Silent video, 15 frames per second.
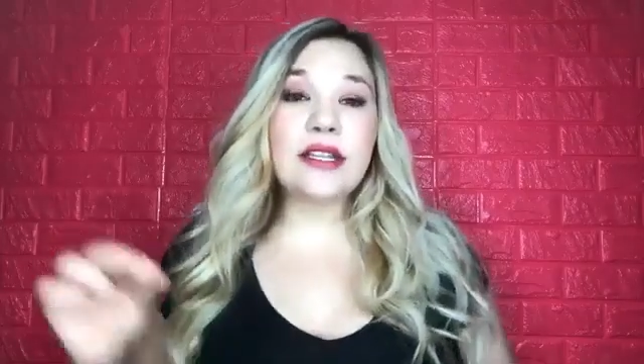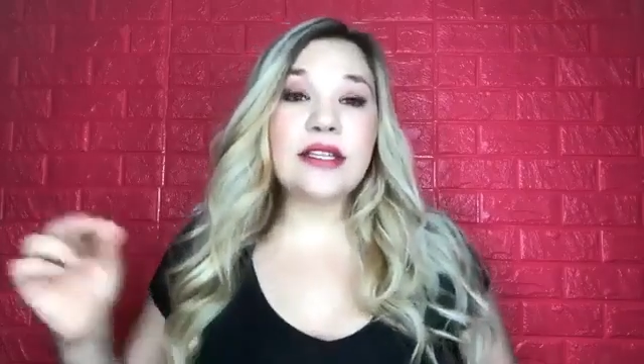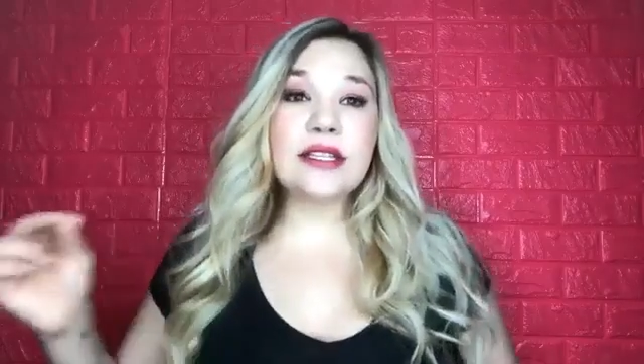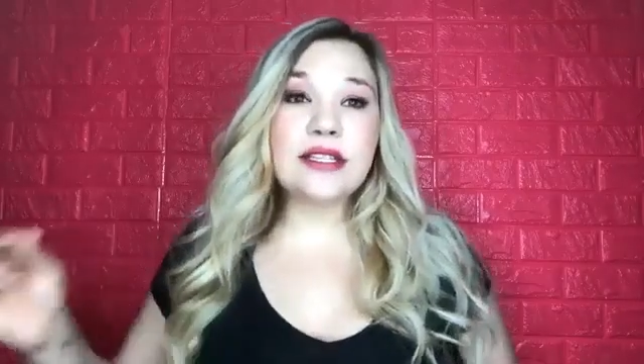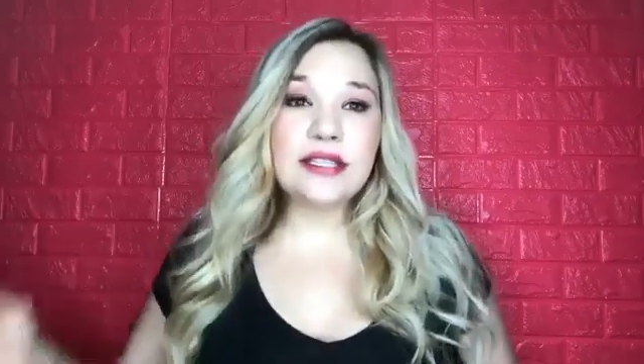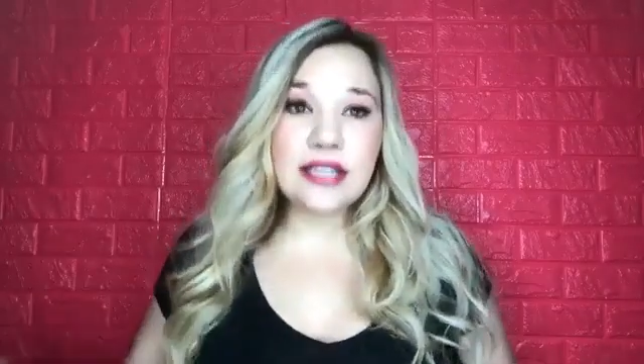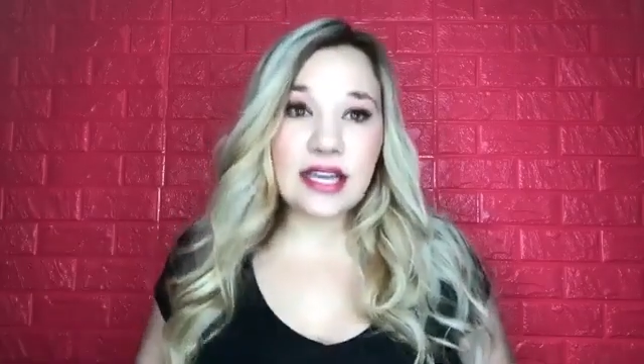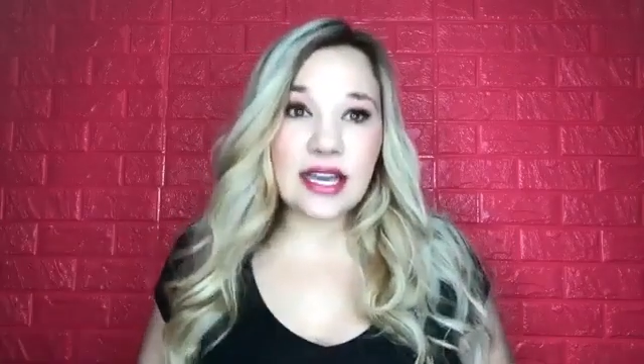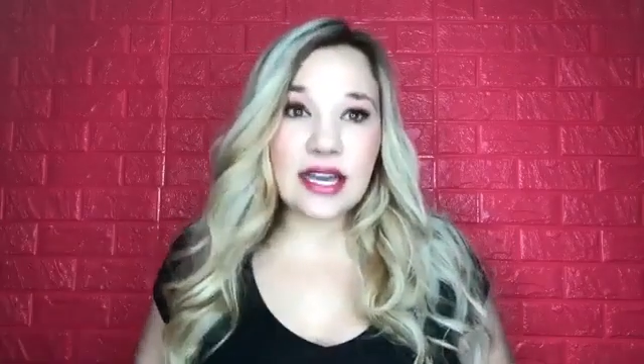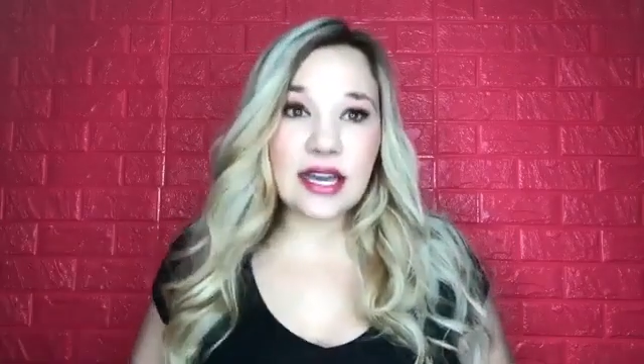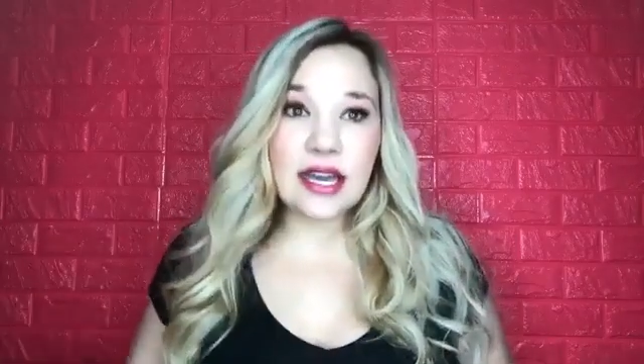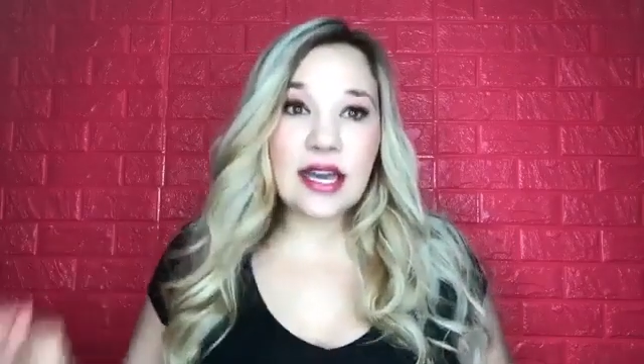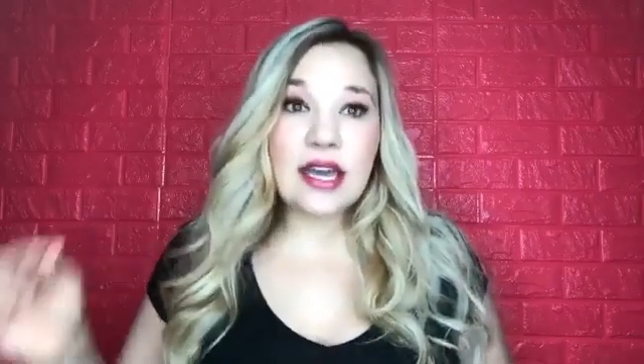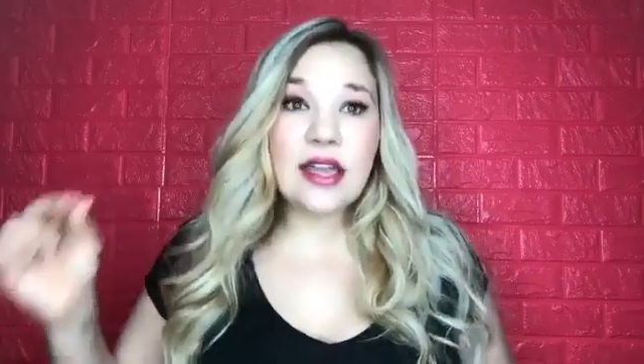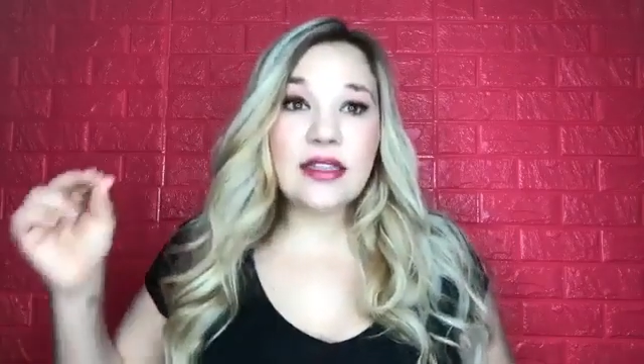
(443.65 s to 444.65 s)
to
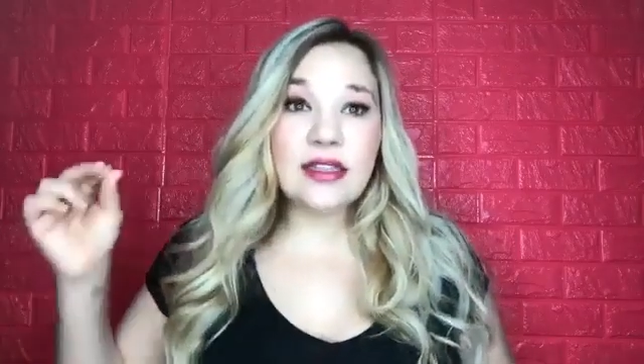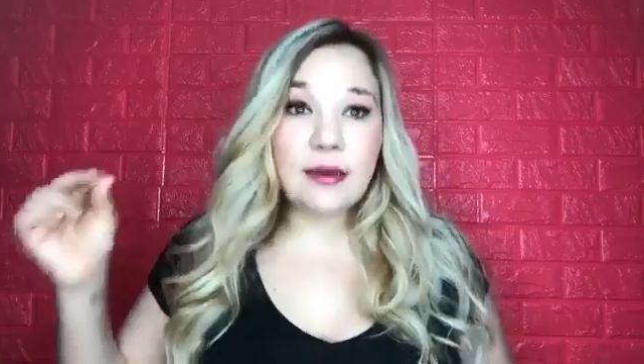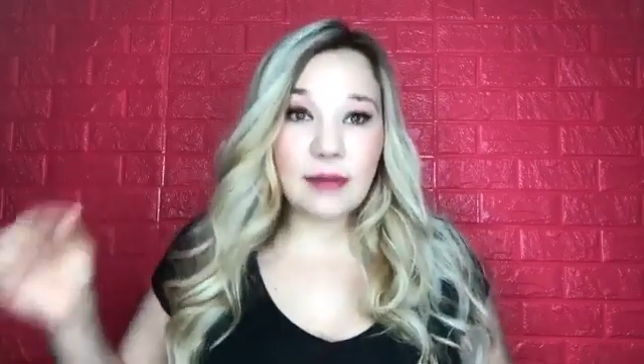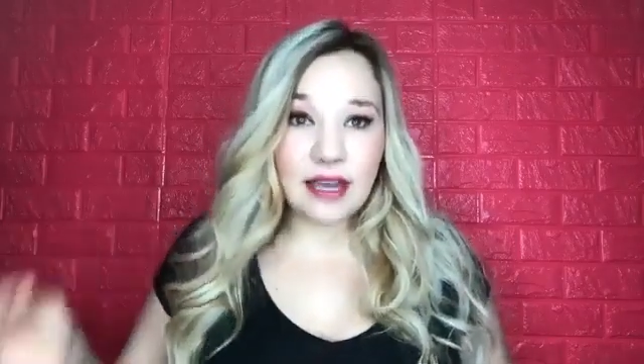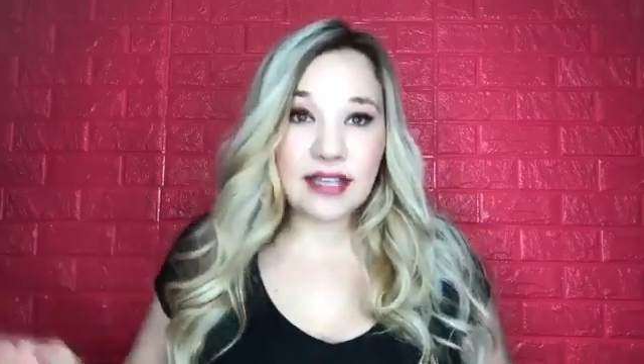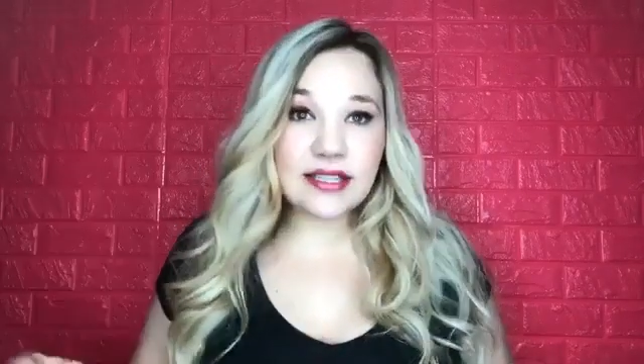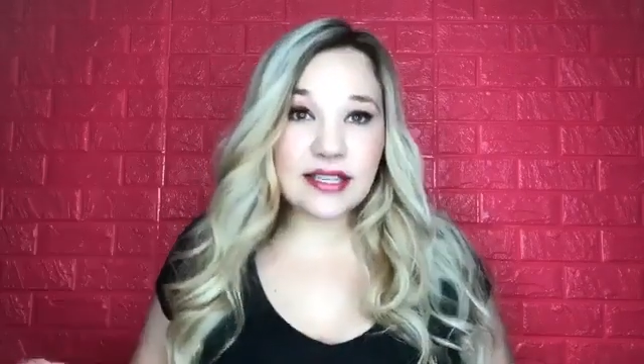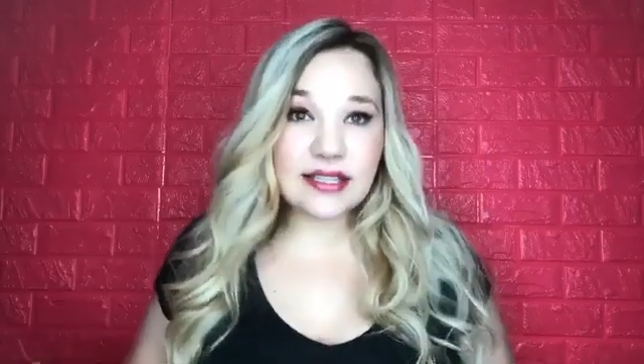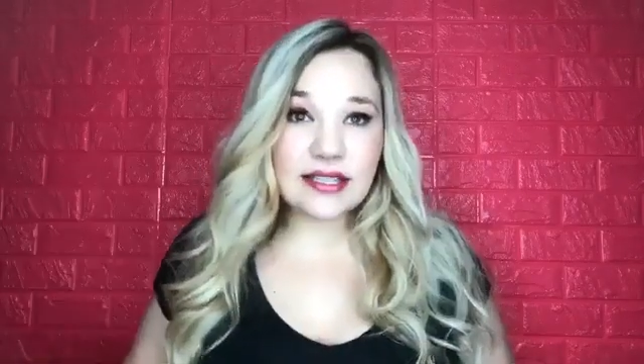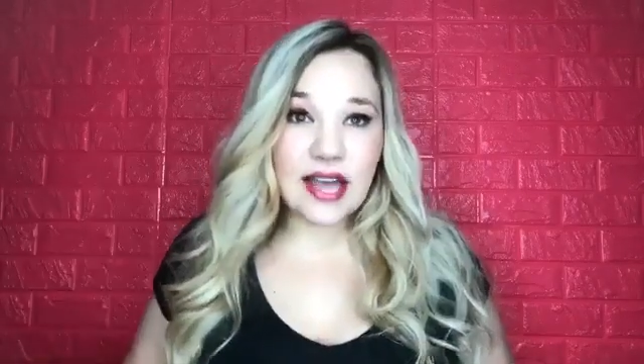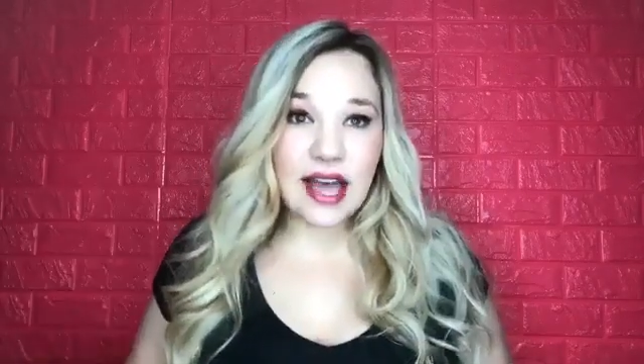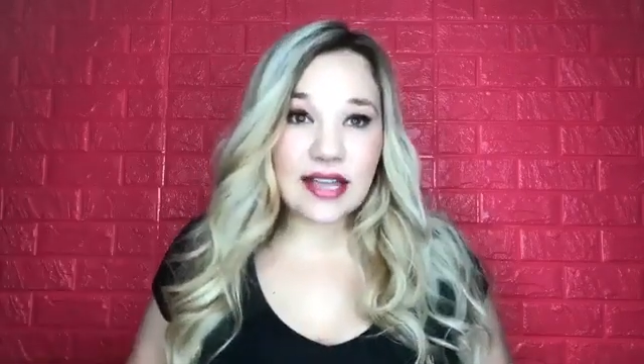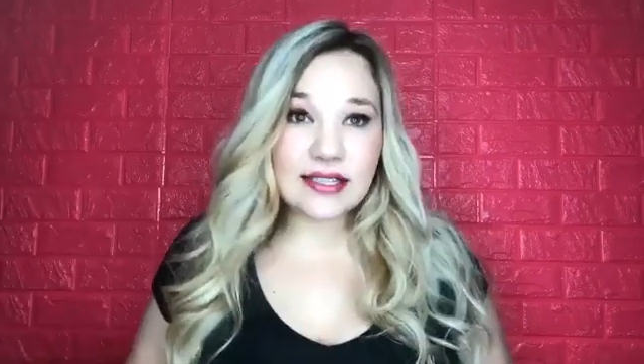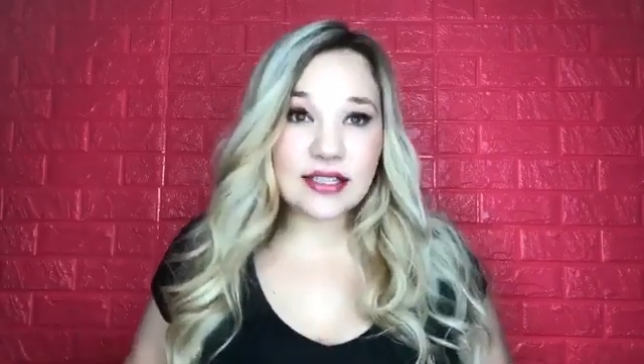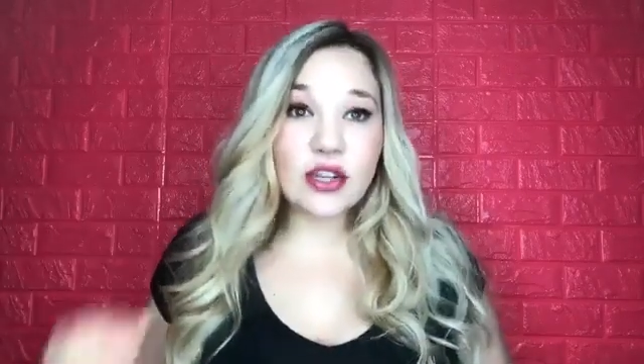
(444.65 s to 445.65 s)
see the big
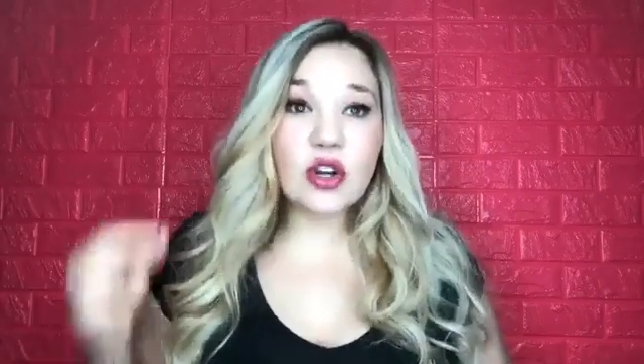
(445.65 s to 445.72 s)
success.